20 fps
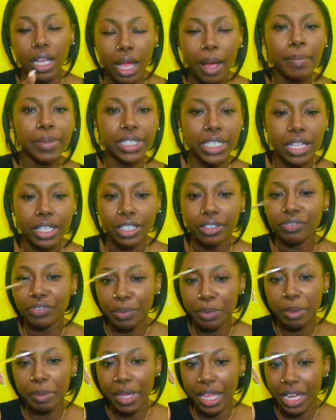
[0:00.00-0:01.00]
I'm gonna tell it
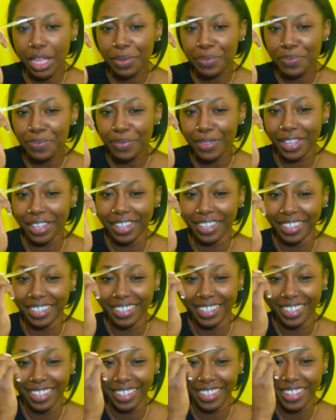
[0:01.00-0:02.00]
from the beginning.
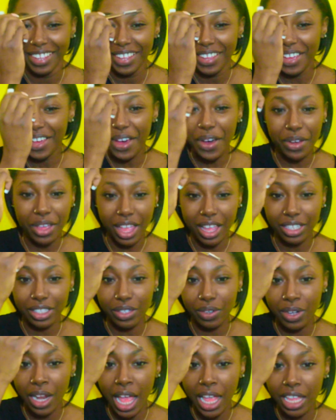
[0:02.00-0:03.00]
Okay,
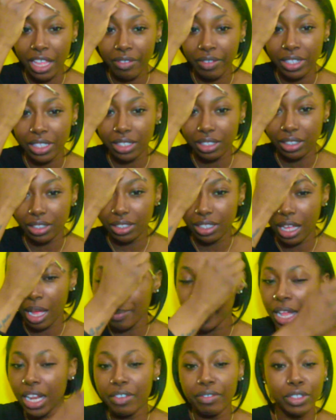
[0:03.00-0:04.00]
so I'm not even
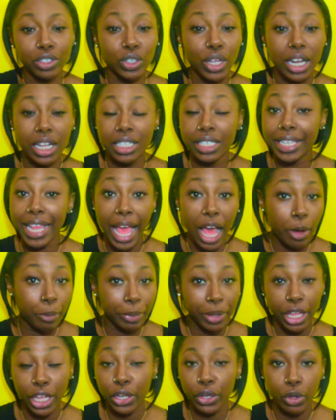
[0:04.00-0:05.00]
trying to
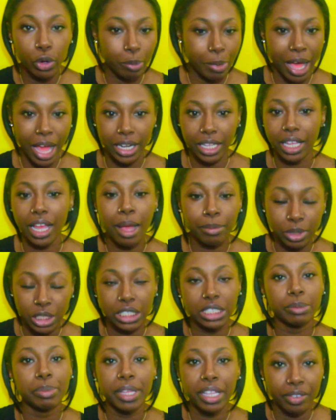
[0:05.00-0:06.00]
downplay nobody. I'm
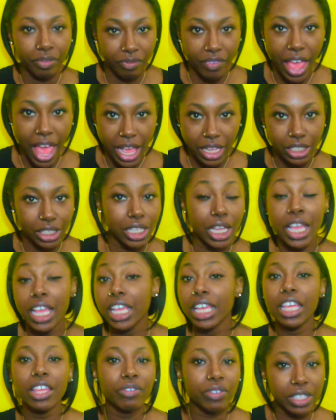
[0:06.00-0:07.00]
just spitting facts.
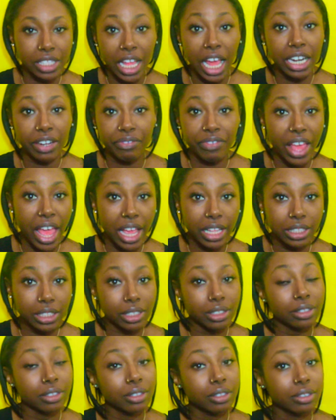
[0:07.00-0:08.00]
If it's not a
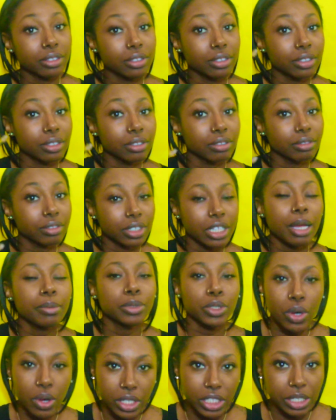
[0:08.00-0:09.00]
fact,
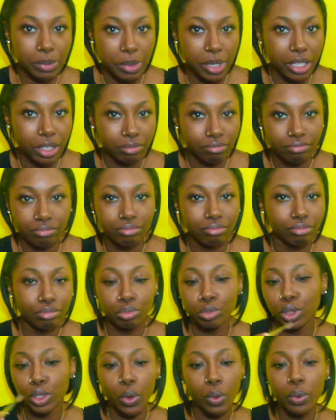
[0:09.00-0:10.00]
come talk to me.
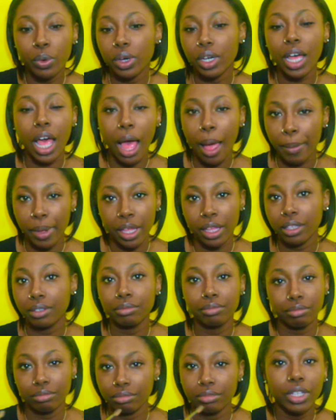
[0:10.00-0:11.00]
Don't comment
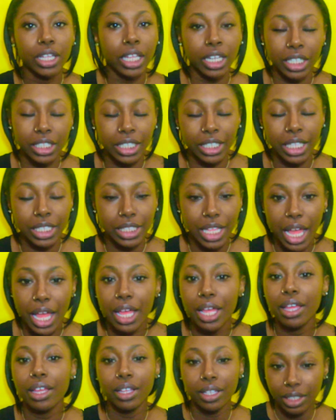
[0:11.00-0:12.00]
anything like
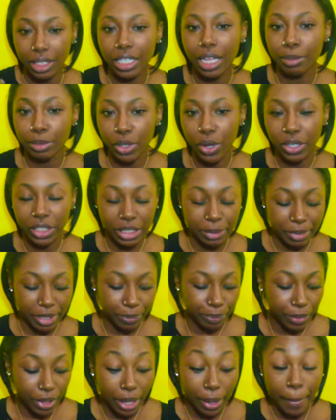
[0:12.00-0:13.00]
that. Come talk to
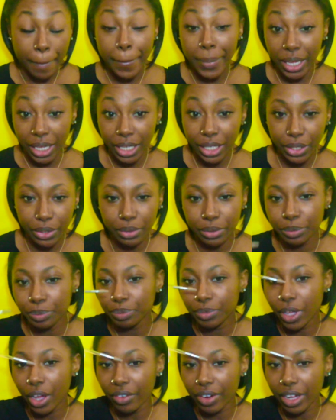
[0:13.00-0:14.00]
me. But
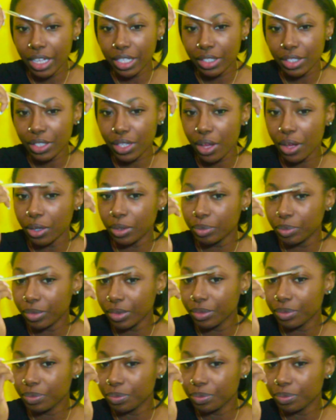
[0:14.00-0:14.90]
anywho, alright, so